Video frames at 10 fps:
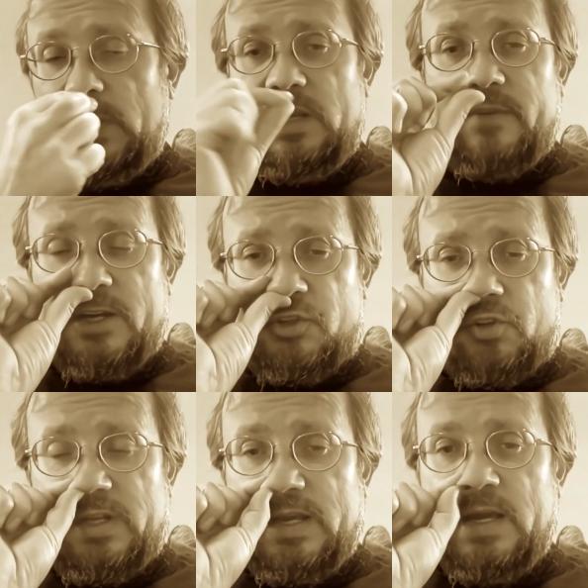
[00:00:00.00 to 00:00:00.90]

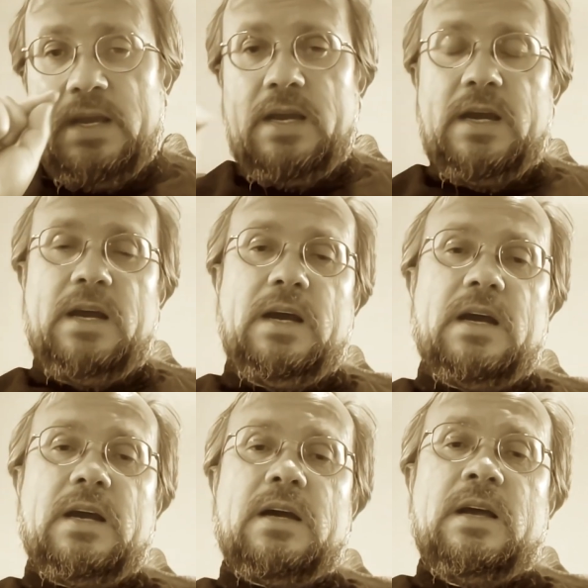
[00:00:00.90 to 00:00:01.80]
eventually,
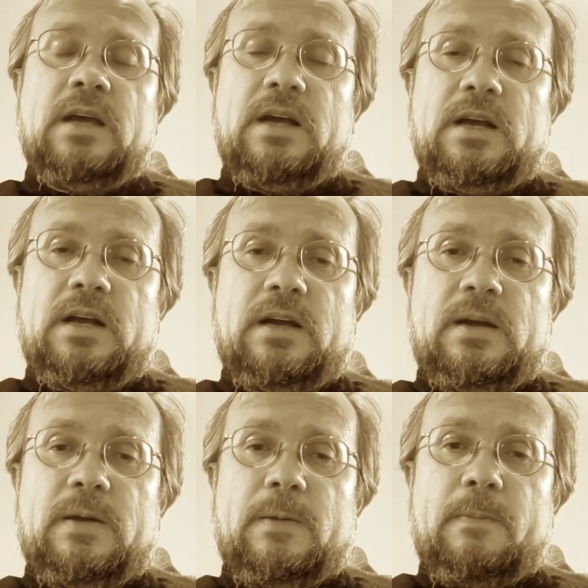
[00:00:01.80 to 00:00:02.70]
uh,
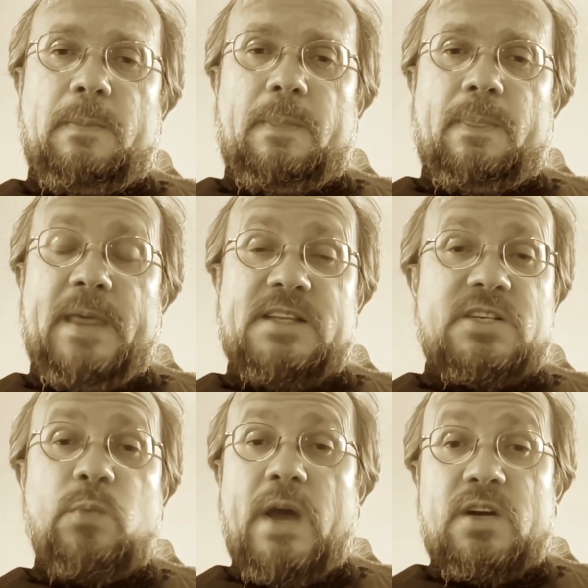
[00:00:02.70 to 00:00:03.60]
um, that
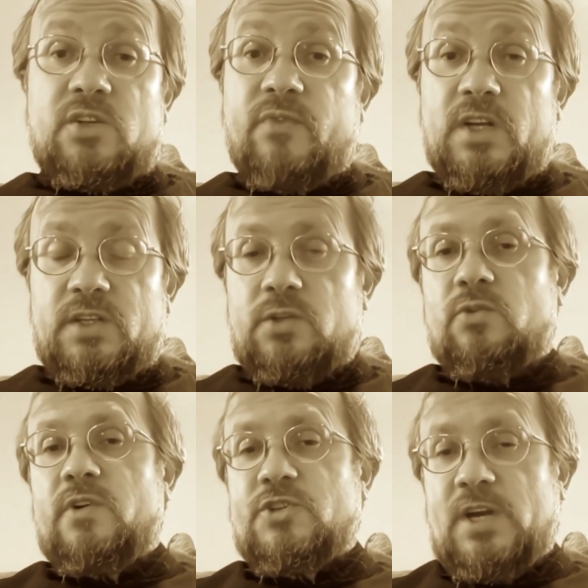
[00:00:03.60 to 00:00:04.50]
square converted to
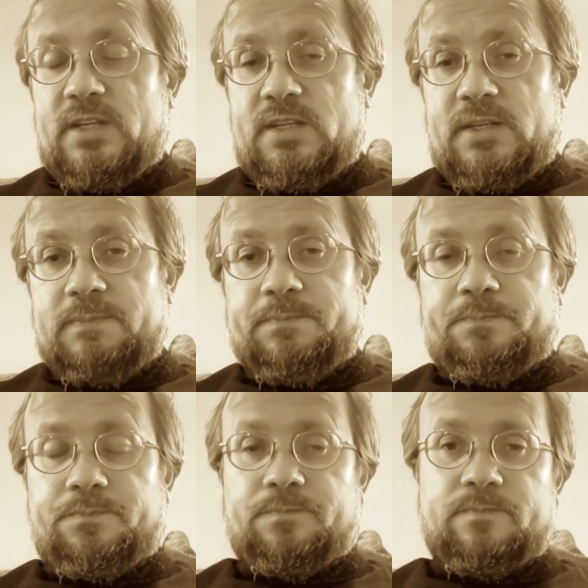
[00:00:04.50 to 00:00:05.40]
Christianity
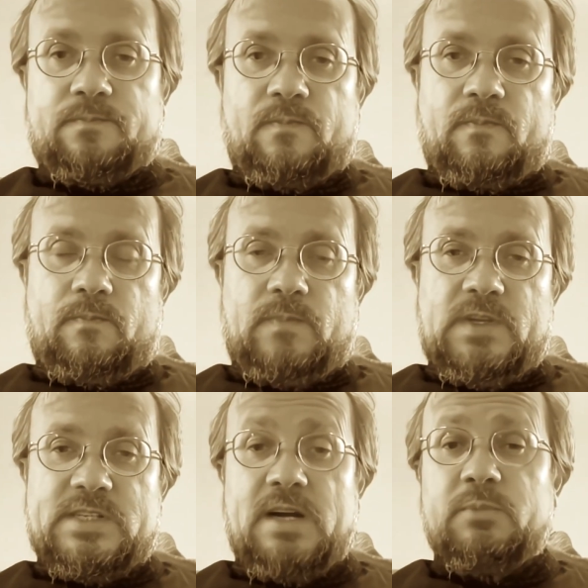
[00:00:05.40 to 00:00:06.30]

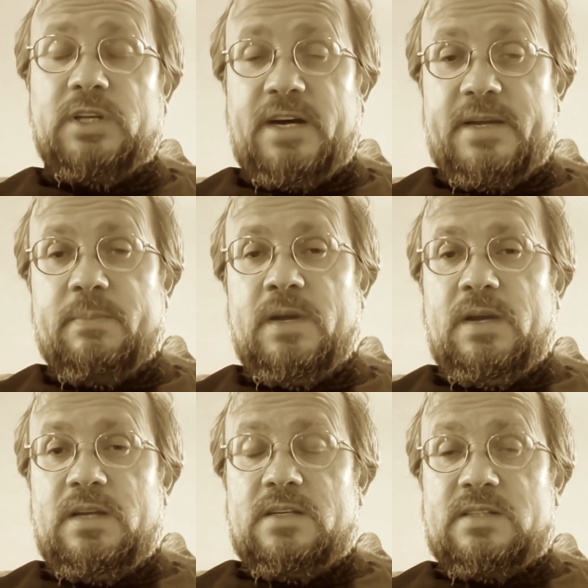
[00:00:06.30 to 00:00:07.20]
sometime,
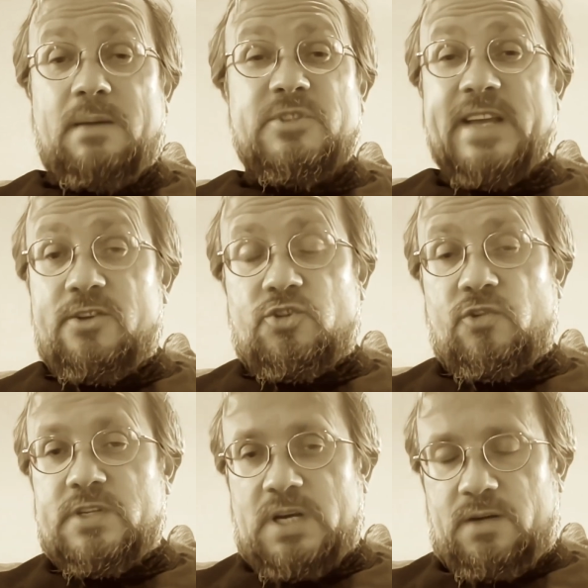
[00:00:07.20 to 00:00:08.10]
some
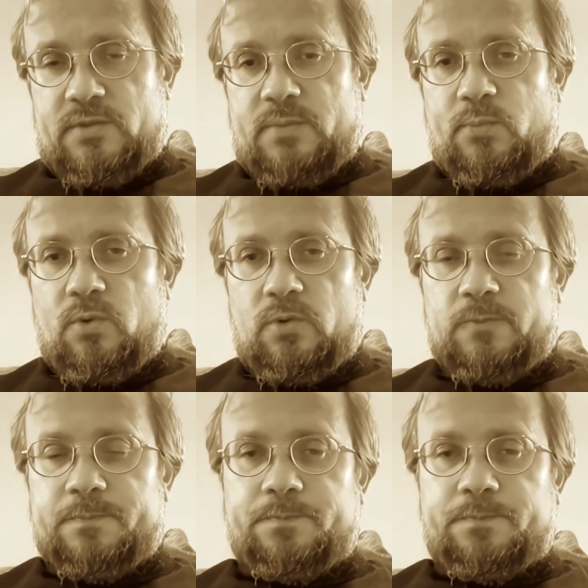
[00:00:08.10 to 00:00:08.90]
centuries after Paul.